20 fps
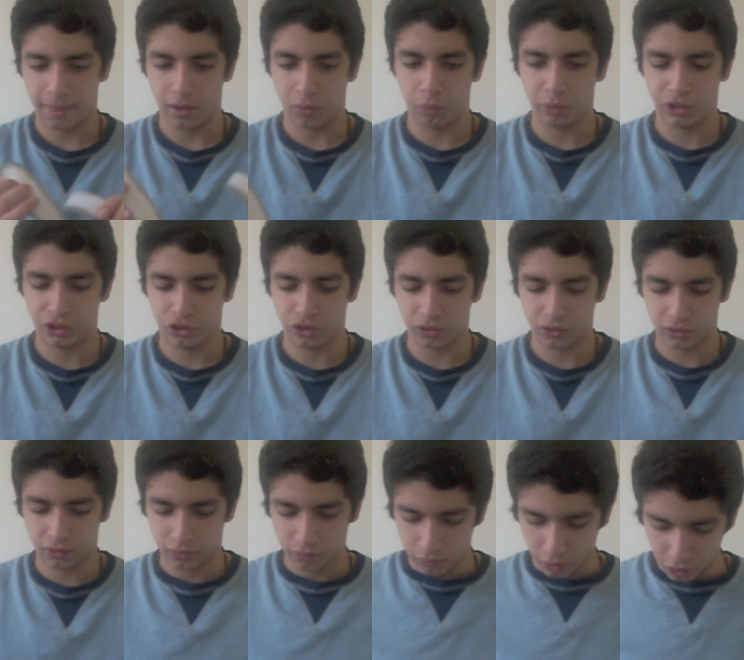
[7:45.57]
which
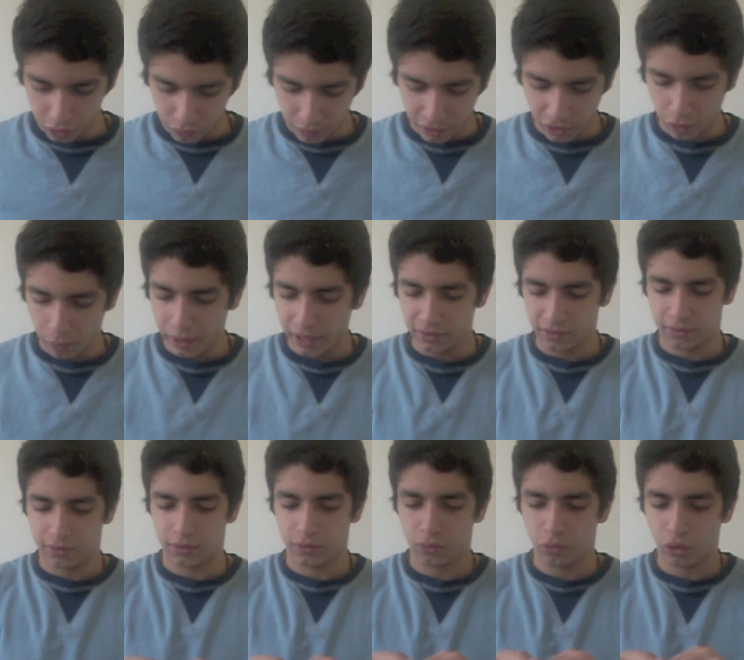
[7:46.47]
just goes around your
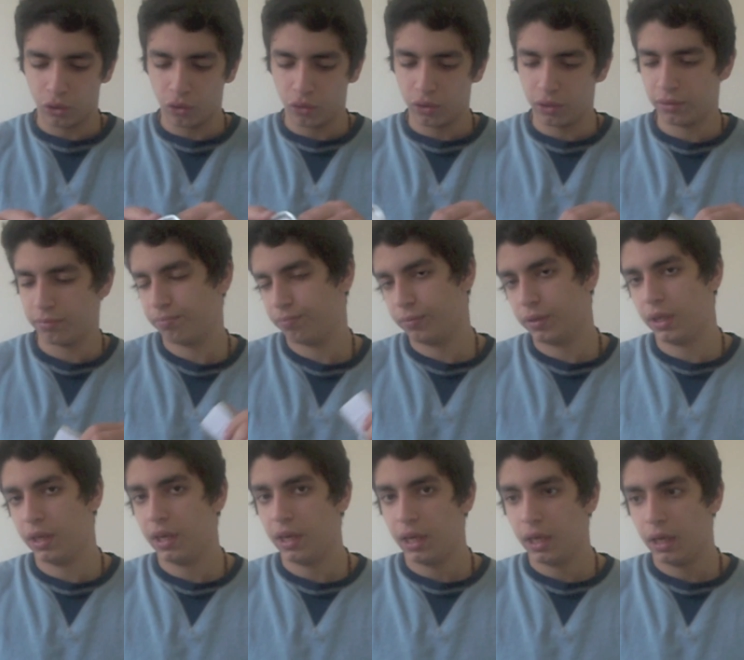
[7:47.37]
waist or your
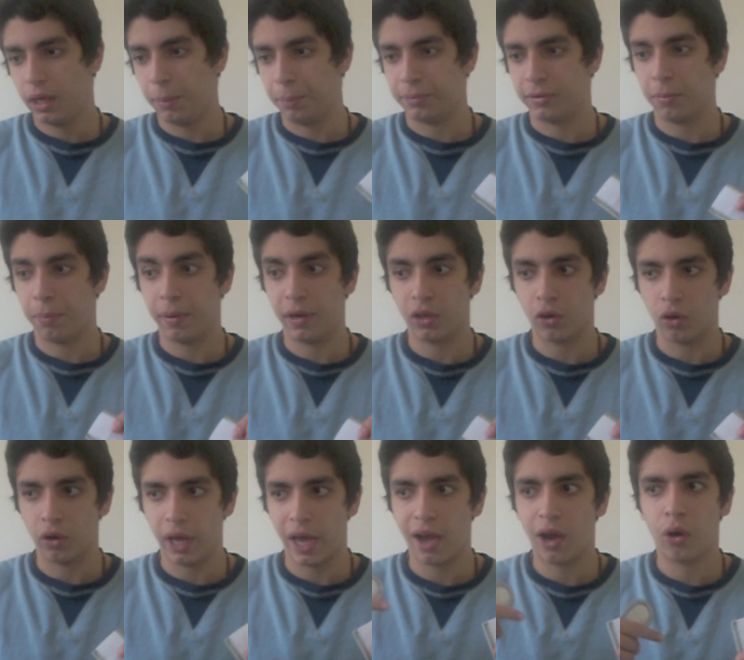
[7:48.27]
hips, depending
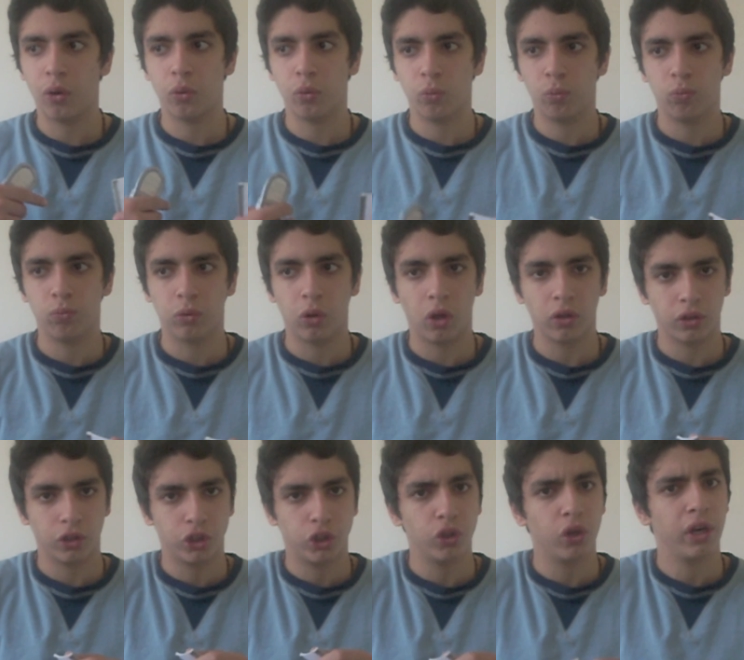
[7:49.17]
on how long
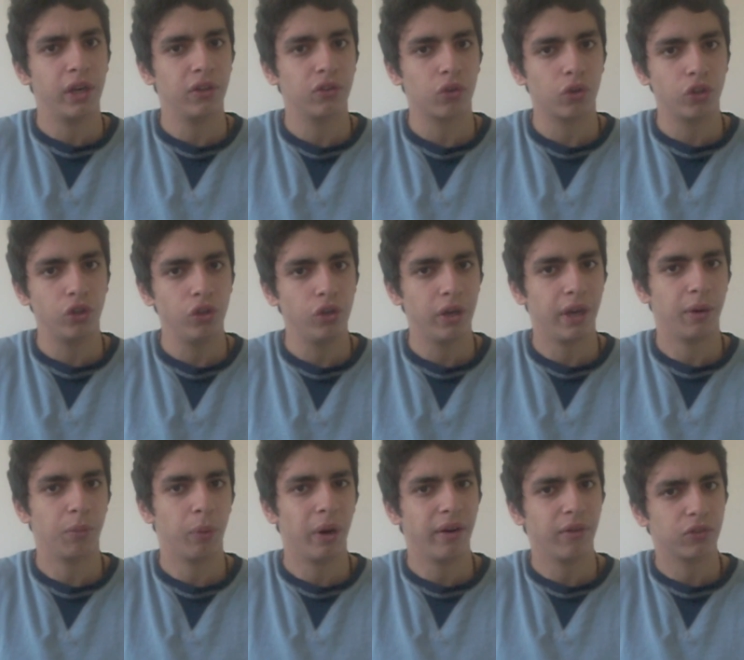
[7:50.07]
the shirt is on you
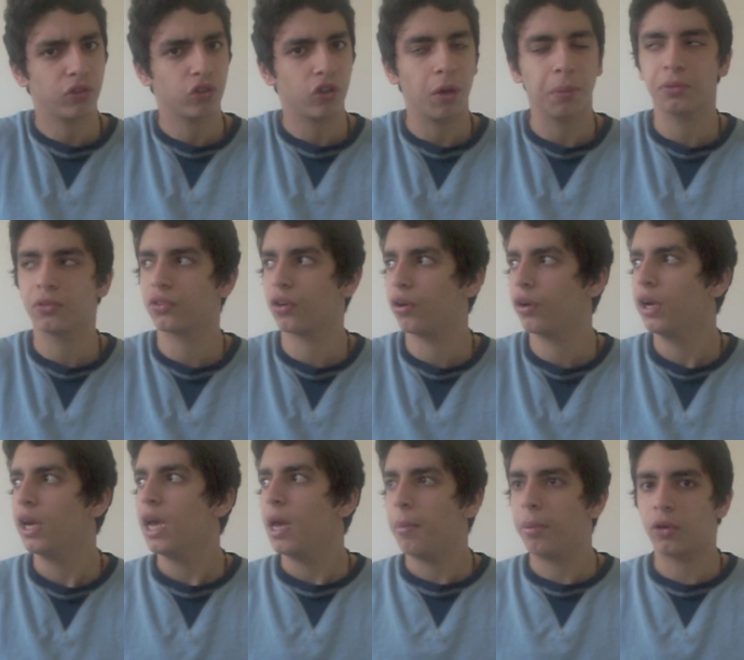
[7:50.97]
and where it stops. So
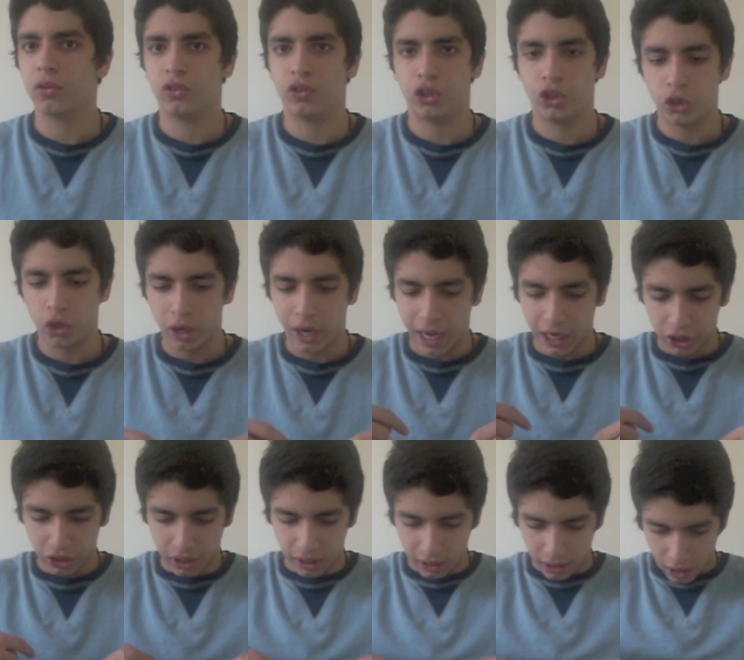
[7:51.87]
because the shirt
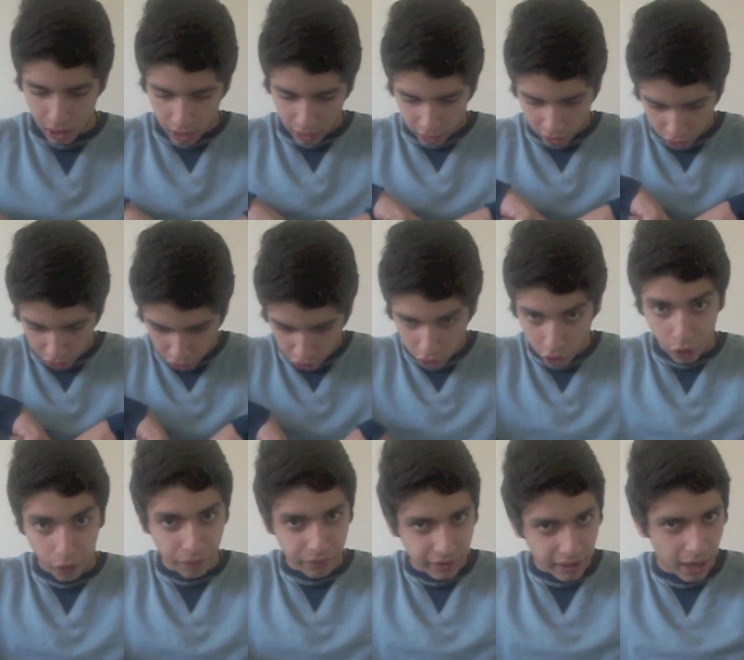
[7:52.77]
actually
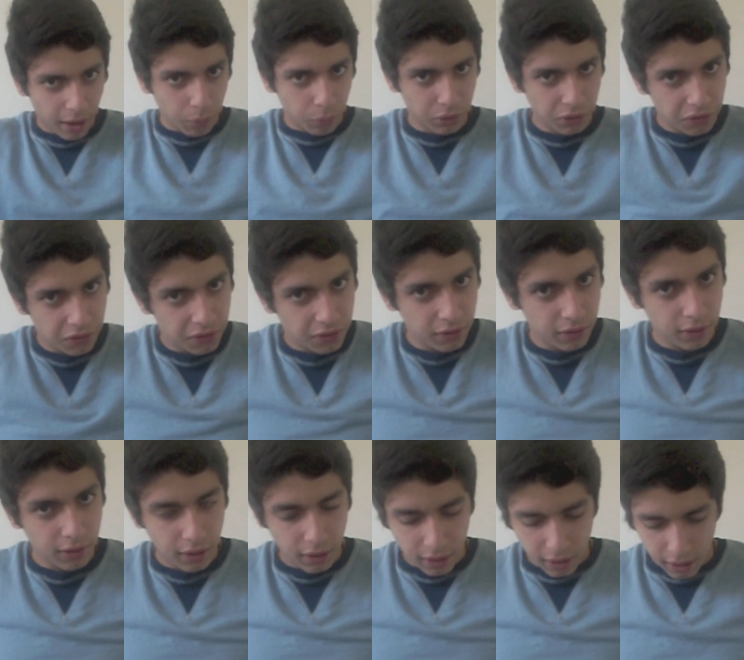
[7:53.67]
curves outwards
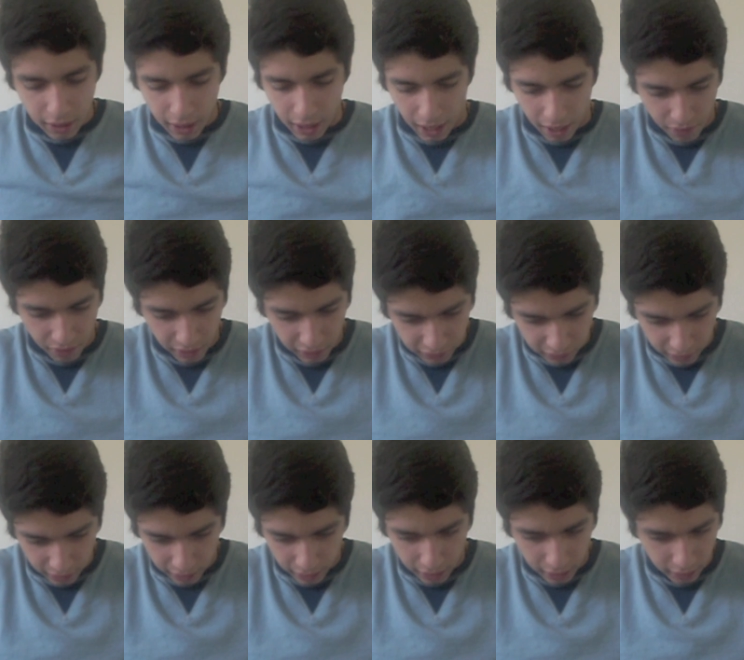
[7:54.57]
and
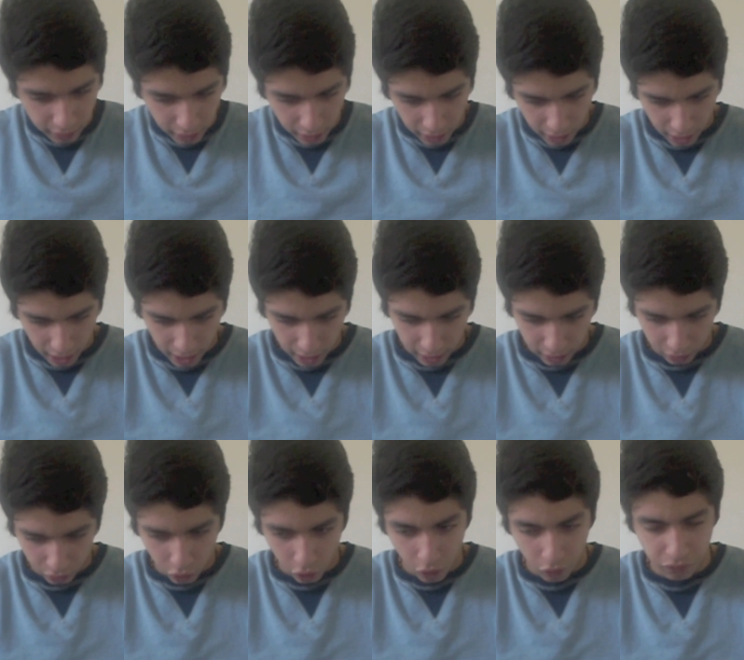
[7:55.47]

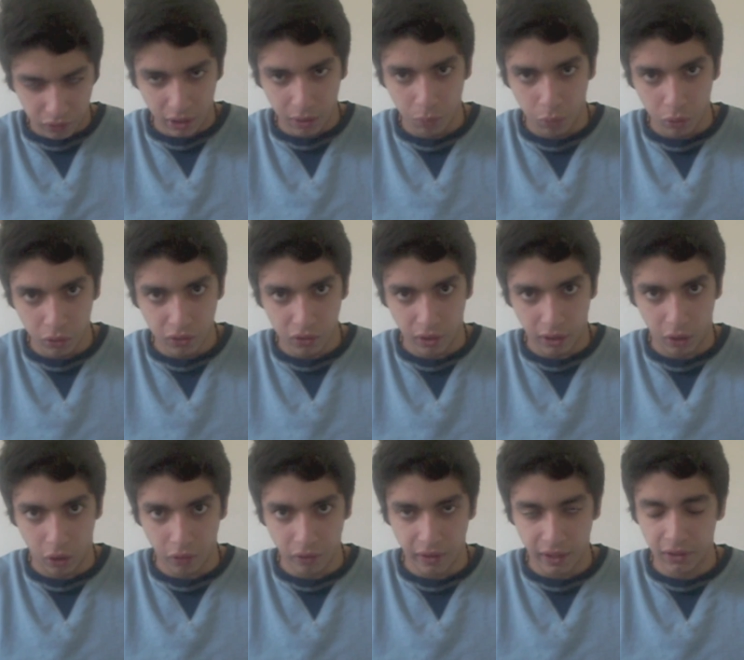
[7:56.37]
it curves inwards, and
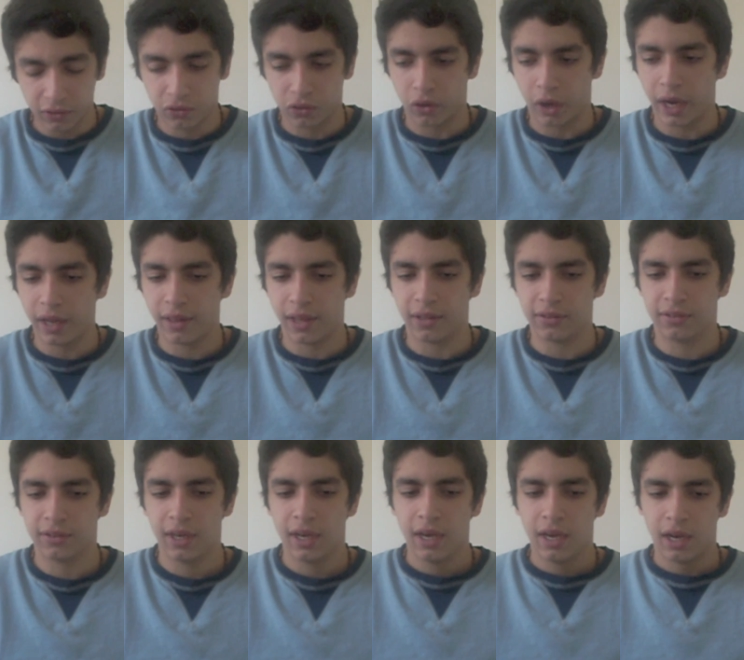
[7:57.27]
on the inside
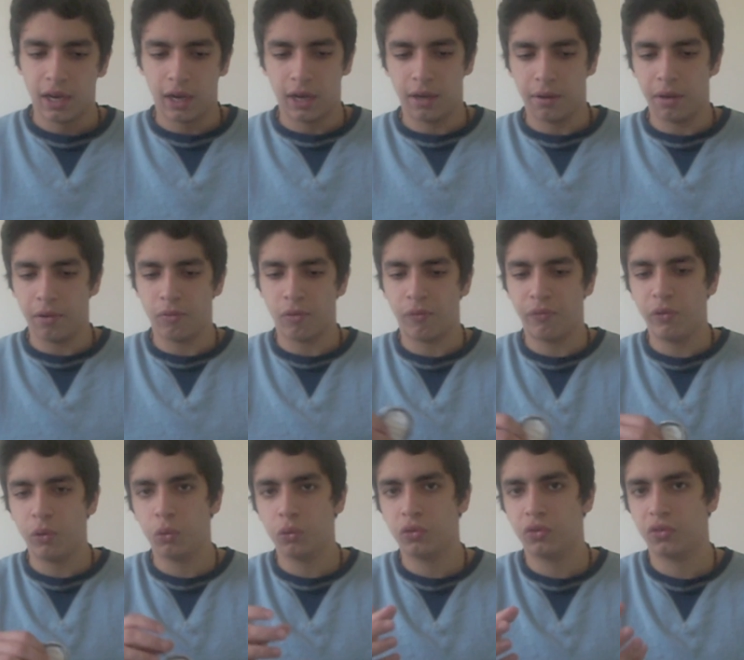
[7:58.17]
there's it
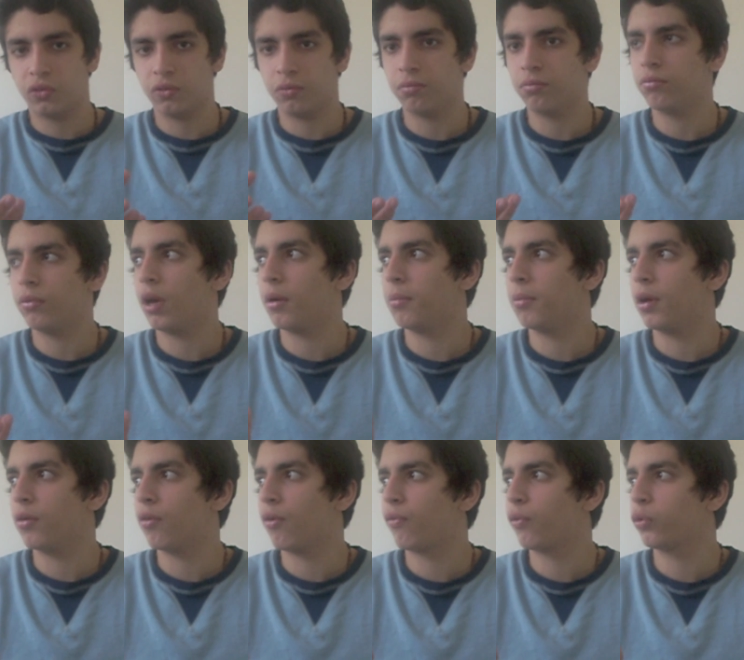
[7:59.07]
reveals
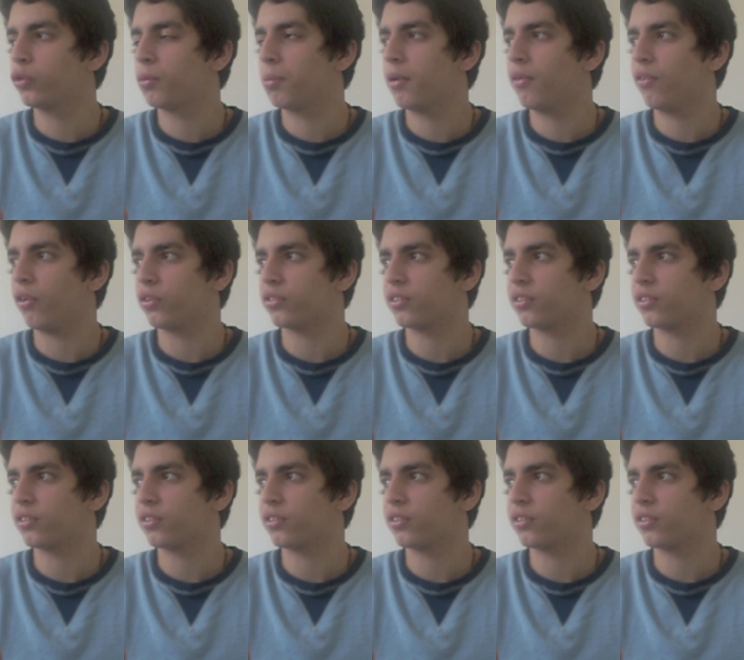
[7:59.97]
a bit of your